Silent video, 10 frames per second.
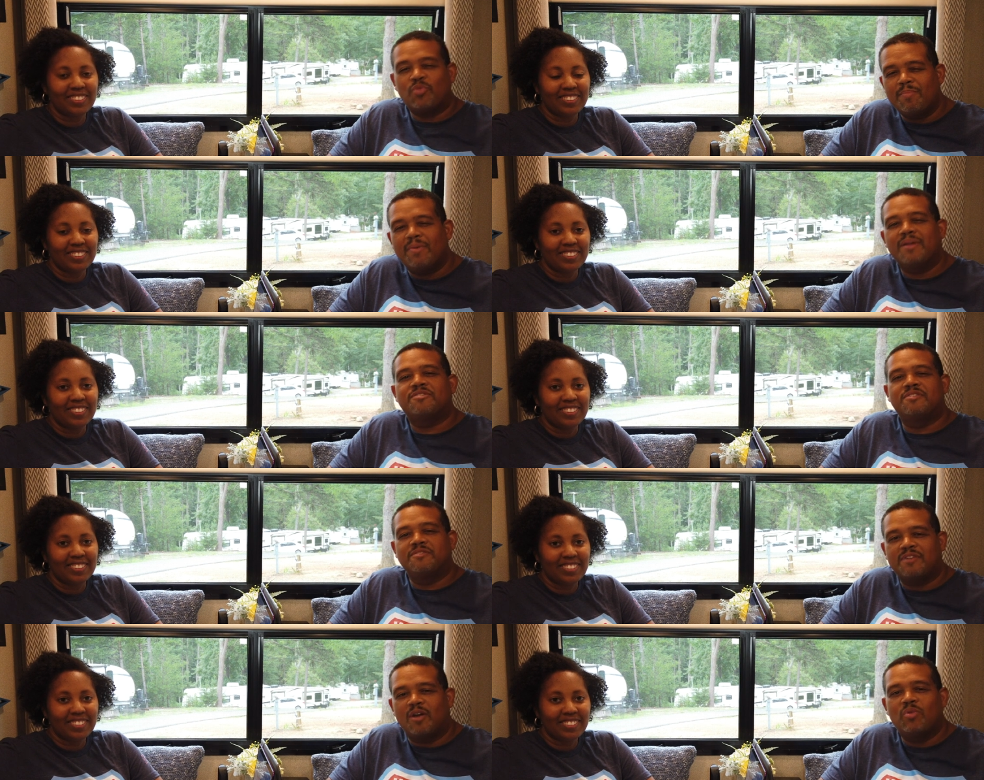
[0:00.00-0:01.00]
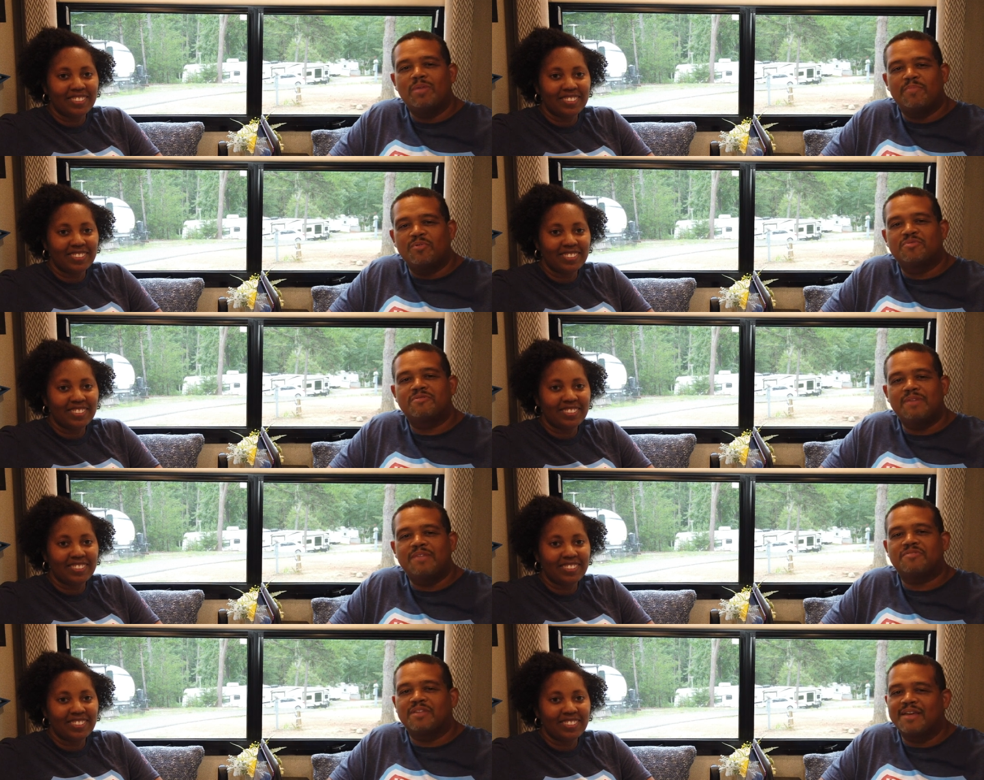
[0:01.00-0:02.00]
Speaker 1: 3 months since our WeBoost
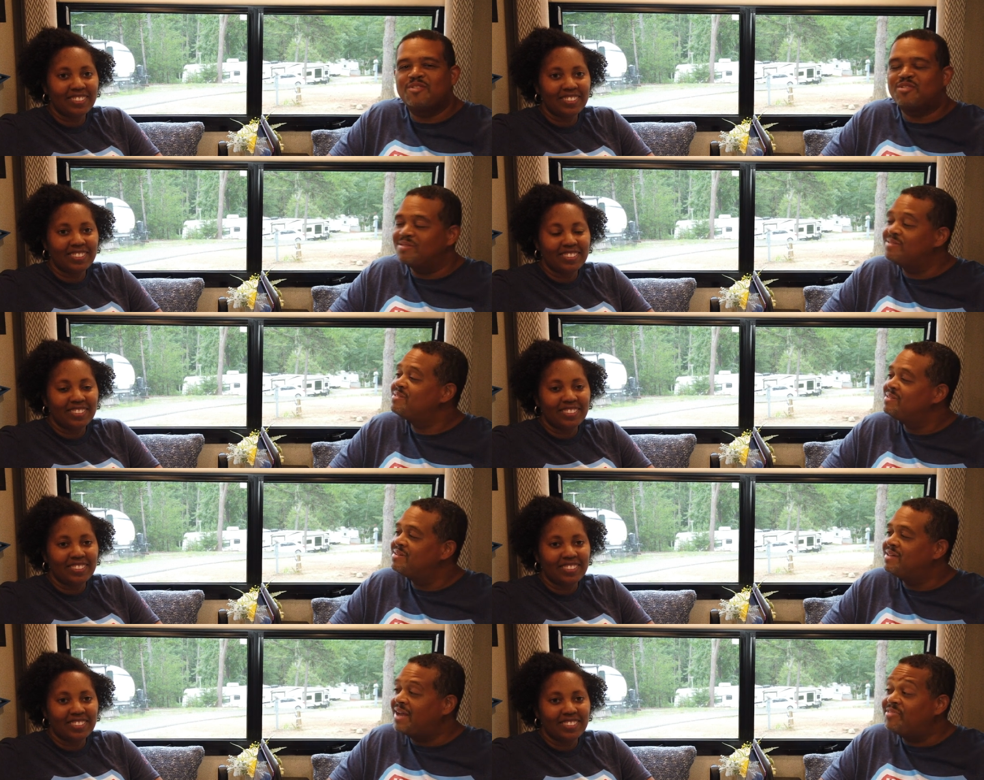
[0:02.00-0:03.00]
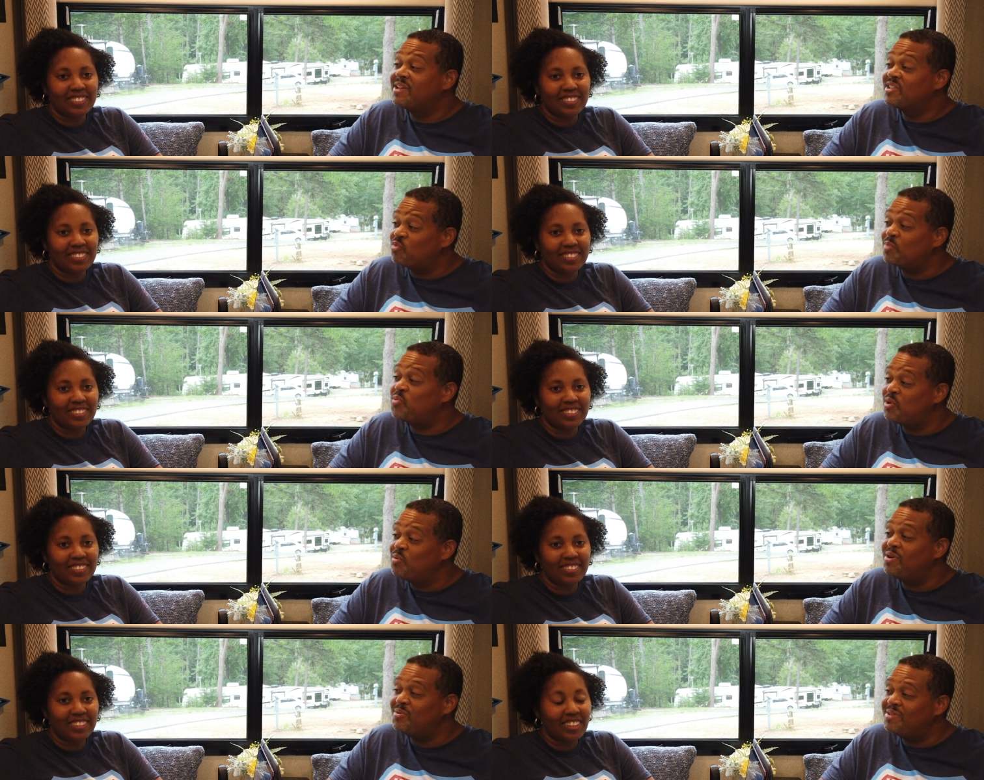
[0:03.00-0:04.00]
installation. I think it's worked pretty
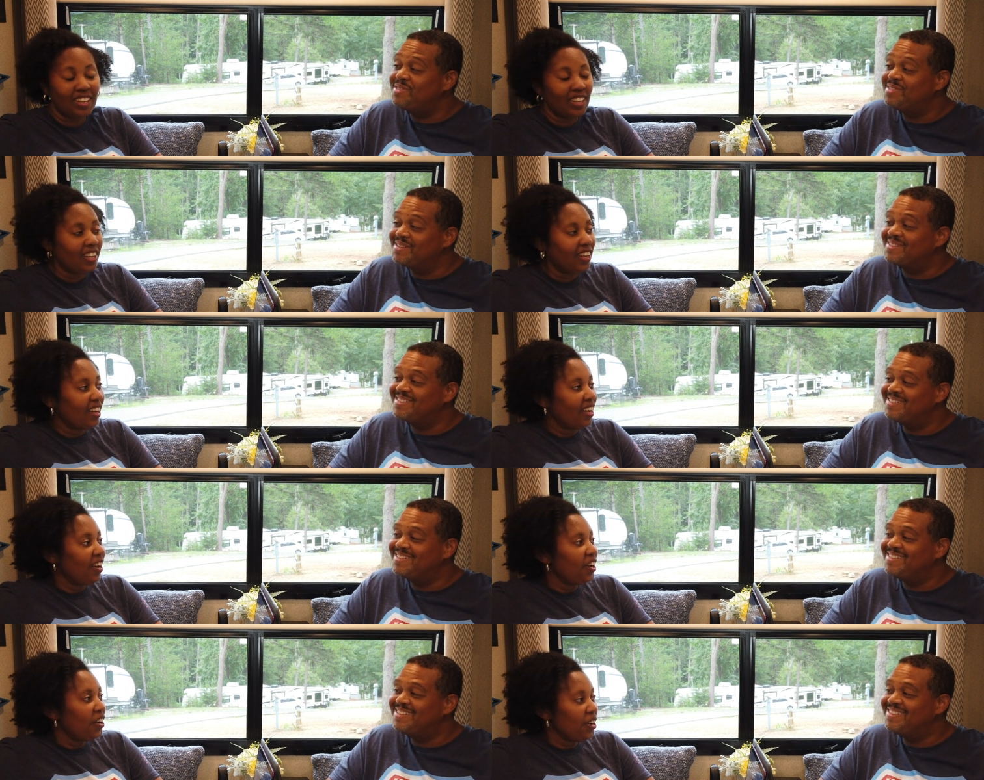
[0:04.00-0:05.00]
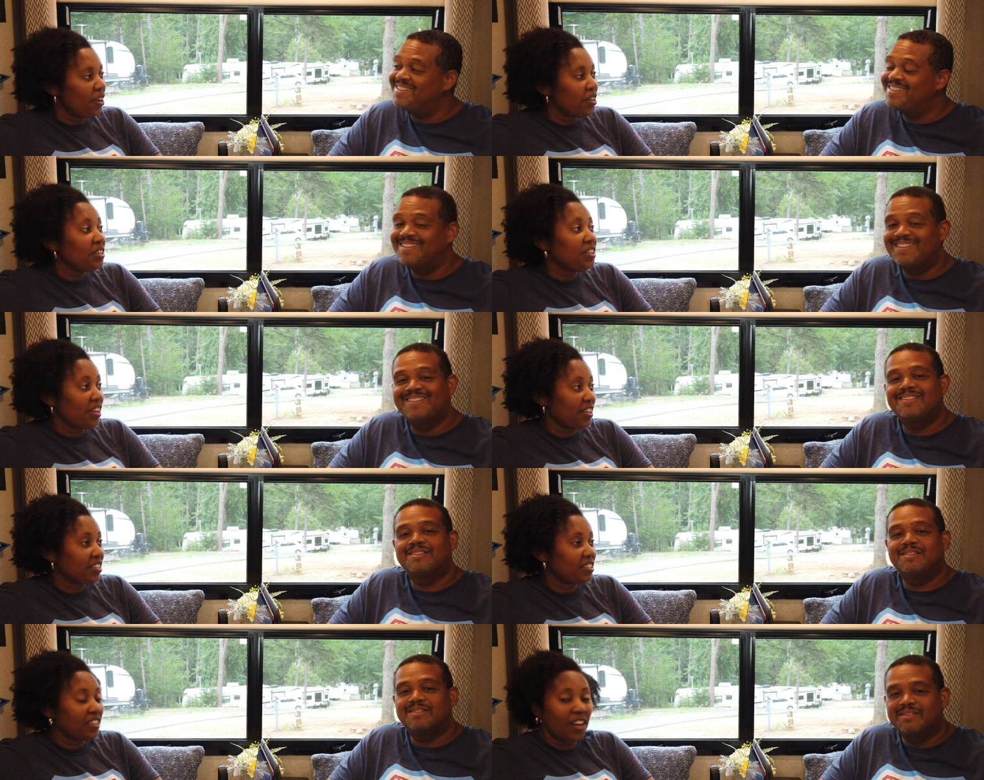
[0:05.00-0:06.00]
well. What do you think?
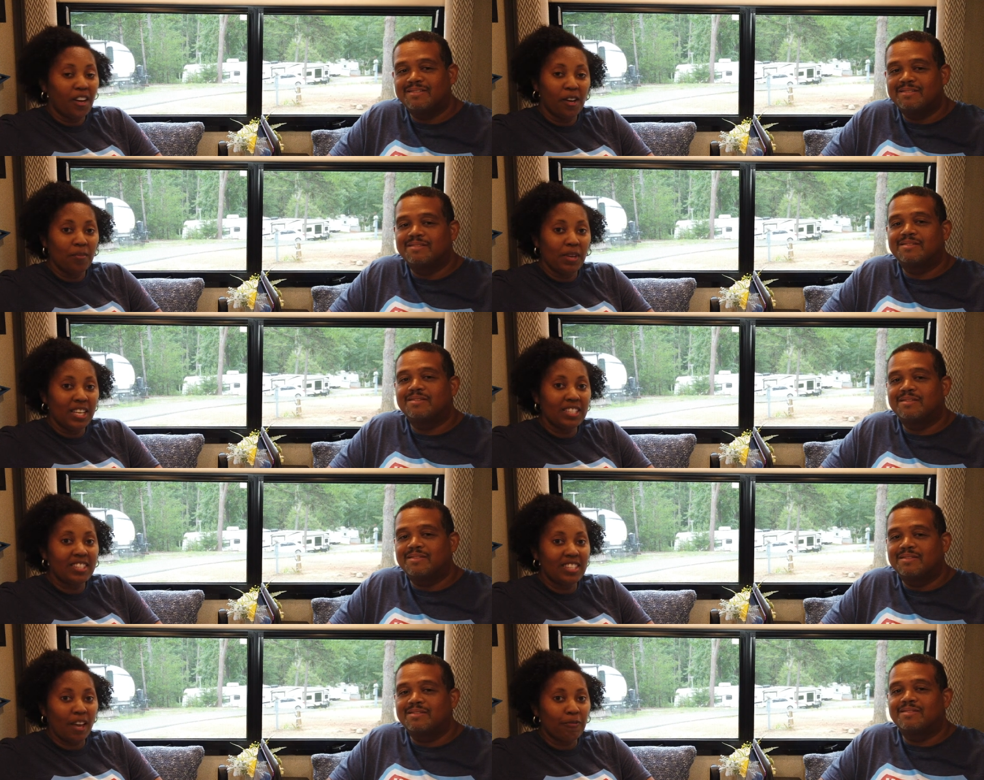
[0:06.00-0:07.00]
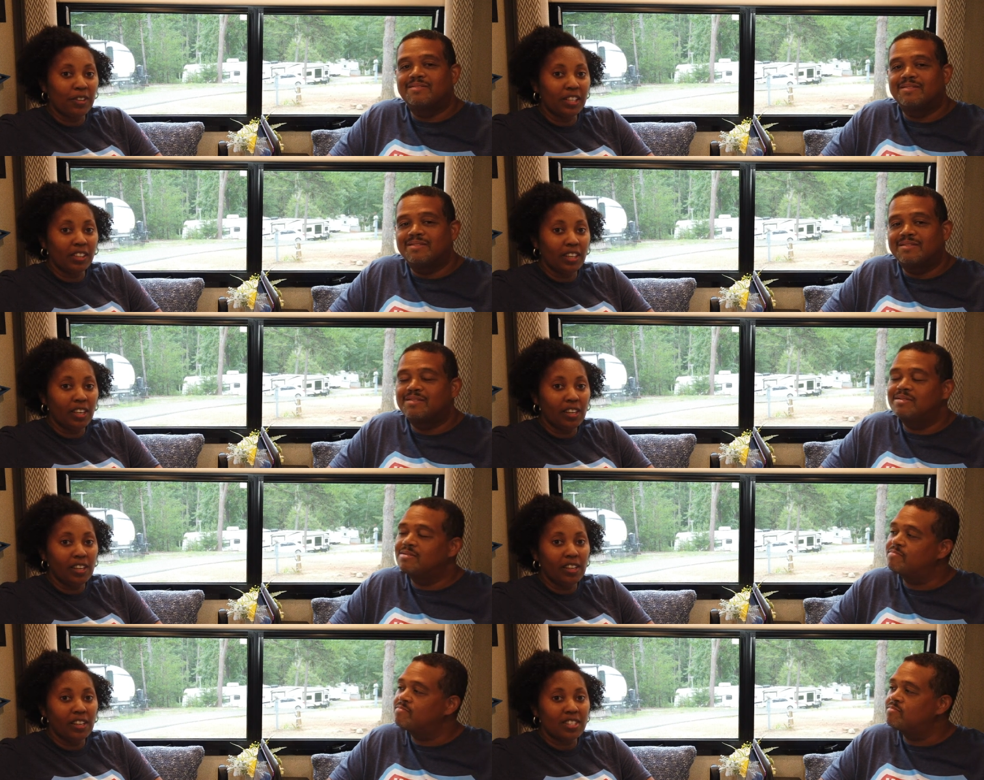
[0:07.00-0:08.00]
Speaker 2: Yes, it's
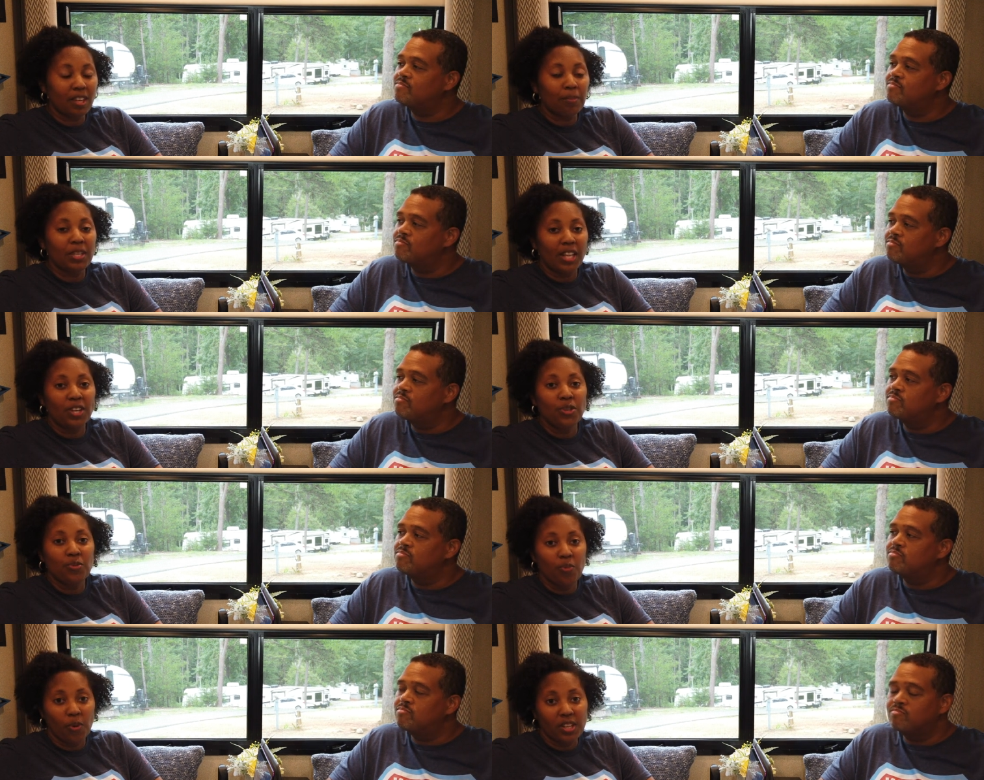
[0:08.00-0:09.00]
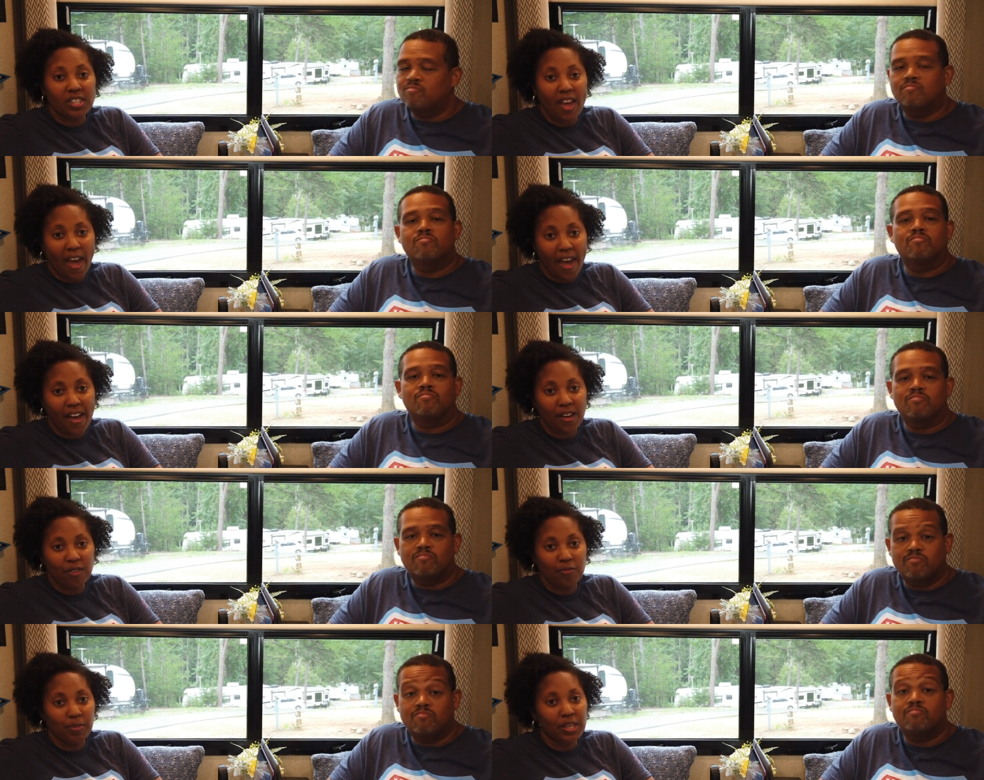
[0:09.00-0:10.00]
definitely something that you want to
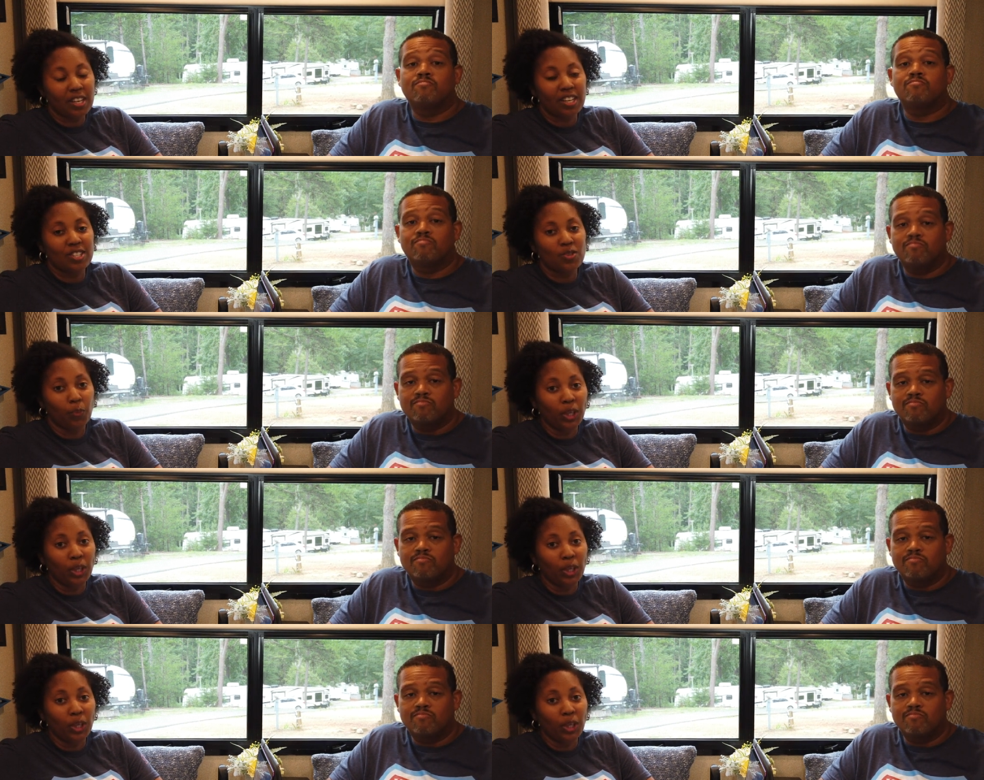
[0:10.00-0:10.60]
have, because